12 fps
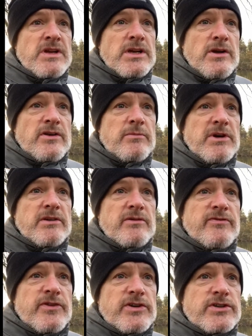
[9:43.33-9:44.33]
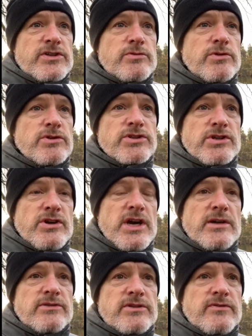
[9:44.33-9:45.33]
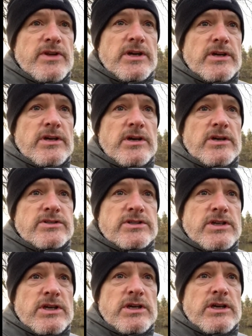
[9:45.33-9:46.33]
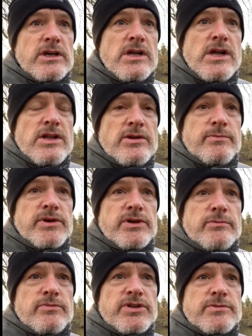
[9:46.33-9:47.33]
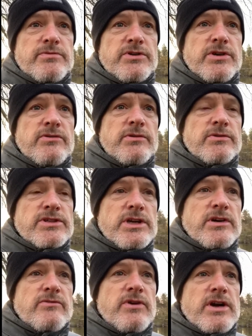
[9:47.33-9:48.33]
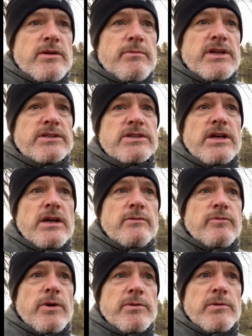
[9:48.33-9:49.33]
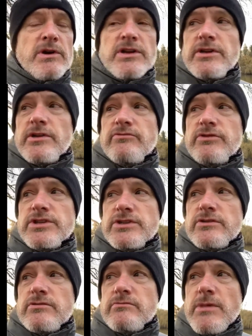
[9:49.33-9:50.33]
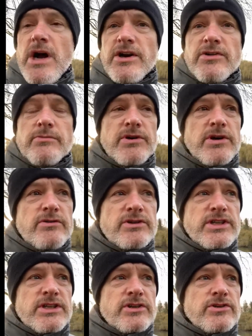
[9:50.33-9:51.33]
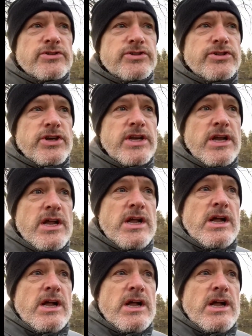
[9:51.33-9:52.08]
Going a bit further towards the ground, you've then got the Burton Bridge Brewery, which I can recommend, and probably one of the original microbreweries in the country.